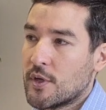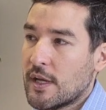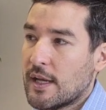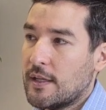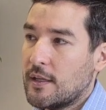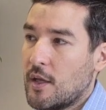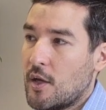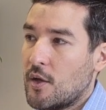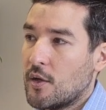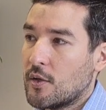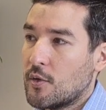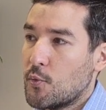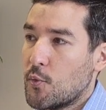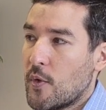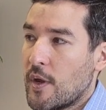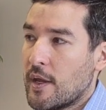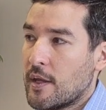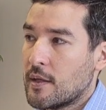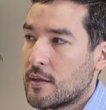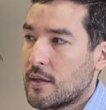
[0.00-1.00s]
along
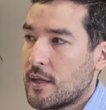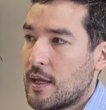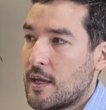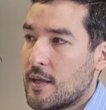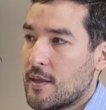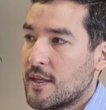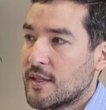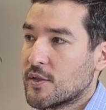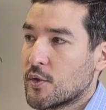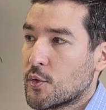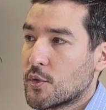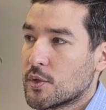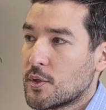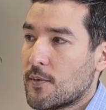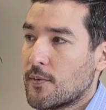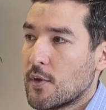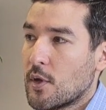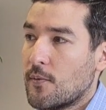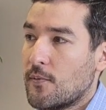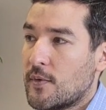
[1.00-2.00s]
with The Source
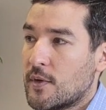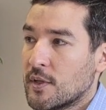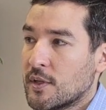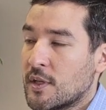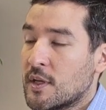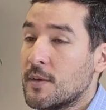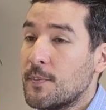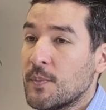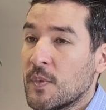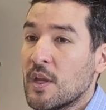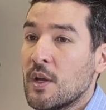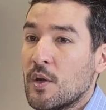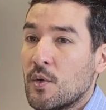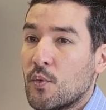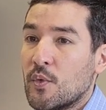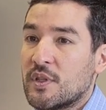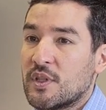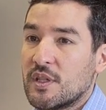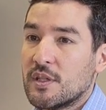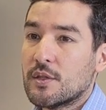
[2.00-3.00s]
of Young Werther,
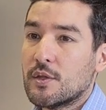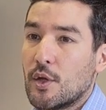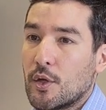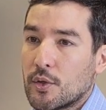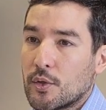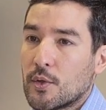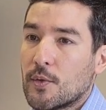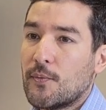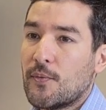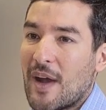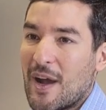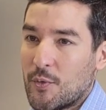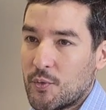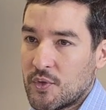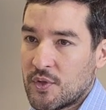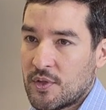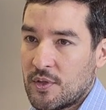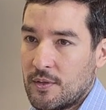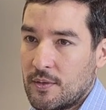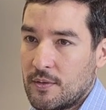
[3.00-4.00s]
which is Dr.
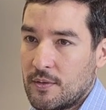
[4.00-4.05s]
Faust.